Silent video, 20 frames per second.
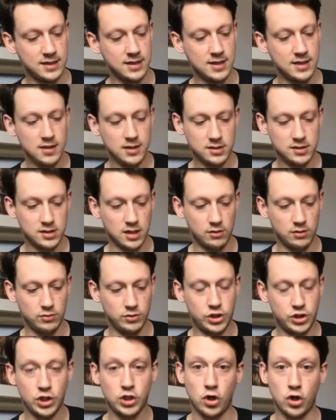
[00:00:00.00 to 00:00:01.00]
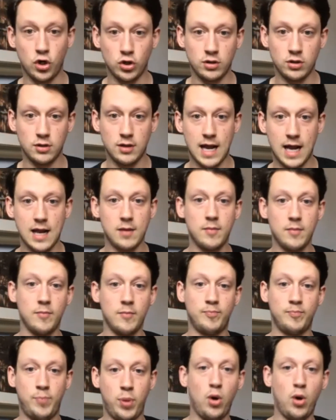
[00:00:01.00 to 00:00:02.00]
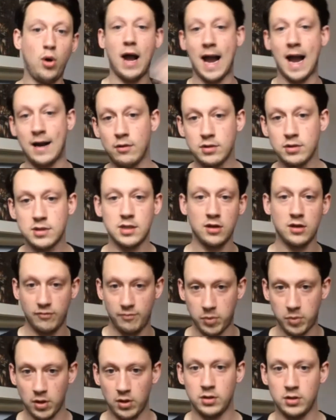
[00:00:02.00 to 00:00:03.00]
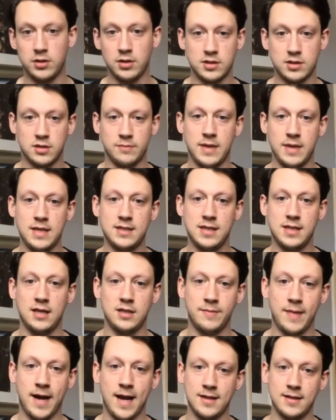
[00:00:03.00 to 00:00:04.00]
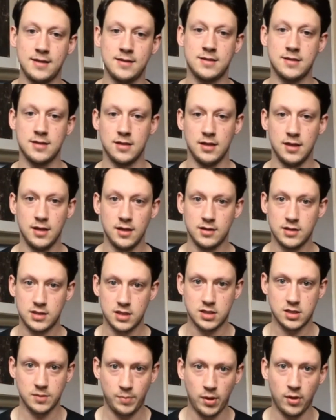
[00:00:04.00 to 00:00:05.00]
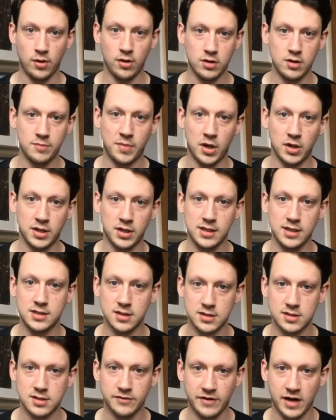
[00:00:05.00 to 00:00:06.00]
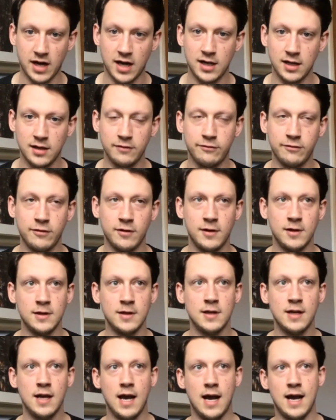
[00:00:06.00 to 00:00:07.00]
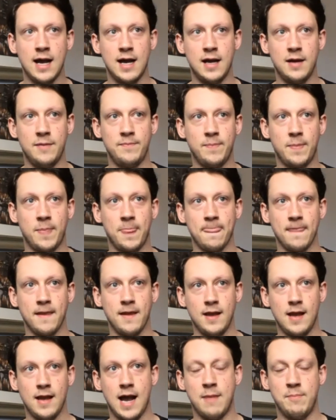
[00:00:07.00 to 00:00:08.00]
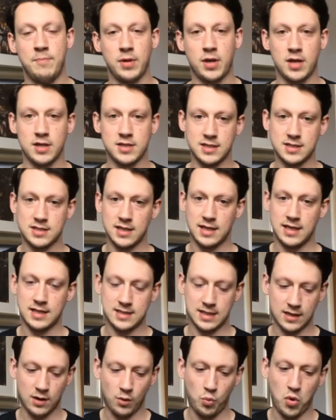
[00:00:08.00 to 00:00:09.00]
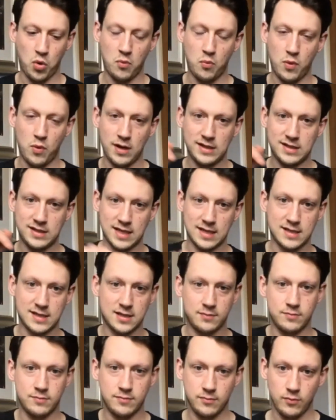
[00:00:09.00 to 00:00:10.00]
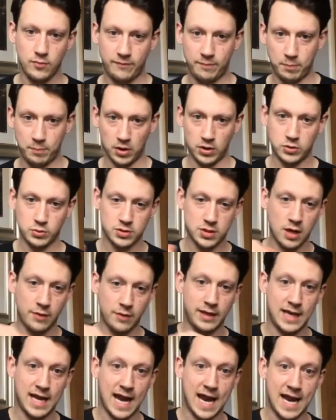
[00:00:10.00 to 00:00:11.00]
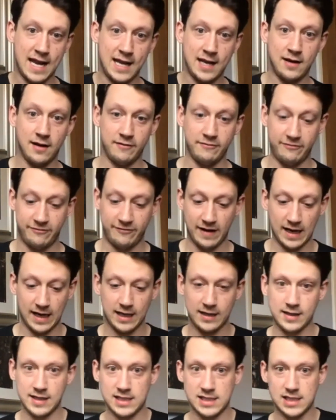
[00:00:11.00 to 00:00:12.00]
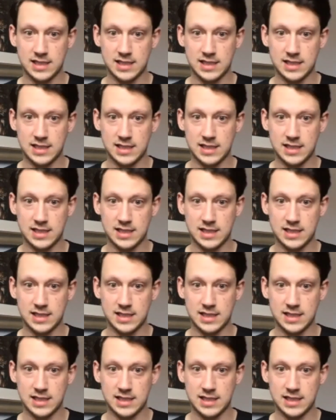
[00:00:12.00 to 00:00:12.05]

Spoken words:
so she couldn't put out enough blood to meet her demands to support the body to survive. And because it's like a one-way system, blood was going in and filling this